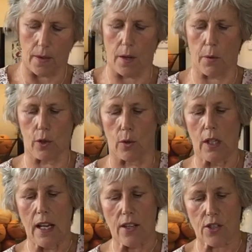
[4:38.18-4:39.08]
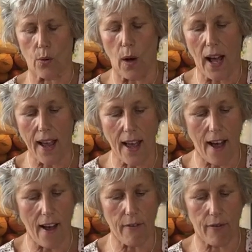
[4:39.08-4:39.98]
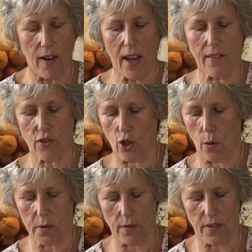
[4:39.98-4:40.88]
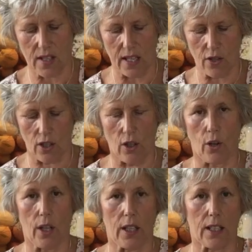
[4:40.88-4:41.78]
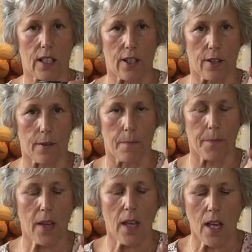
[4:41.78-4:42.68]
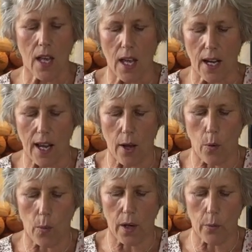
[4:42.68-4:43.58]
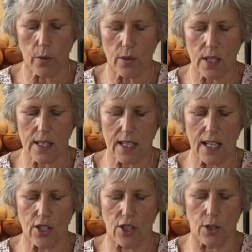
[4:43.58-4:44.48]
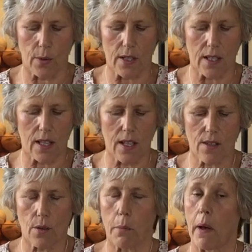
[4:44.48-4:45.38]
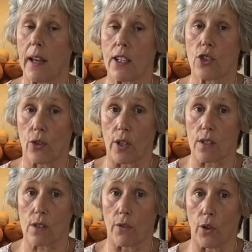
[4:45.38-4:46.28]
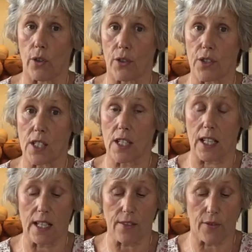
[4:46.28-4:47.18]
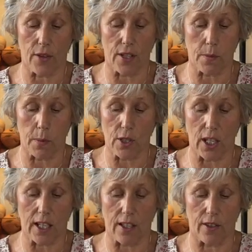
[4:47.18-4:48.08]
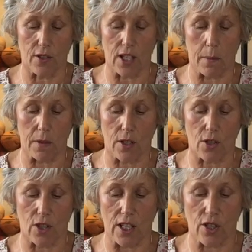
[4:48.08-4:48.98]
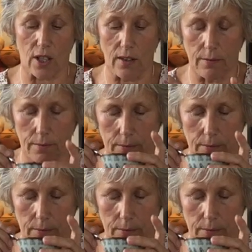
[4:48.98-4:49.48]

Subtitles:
There we go. So I have 5 drops of essential oil in here. Now, what I want to say to you is these are my choice of oils today for this particular demonstration.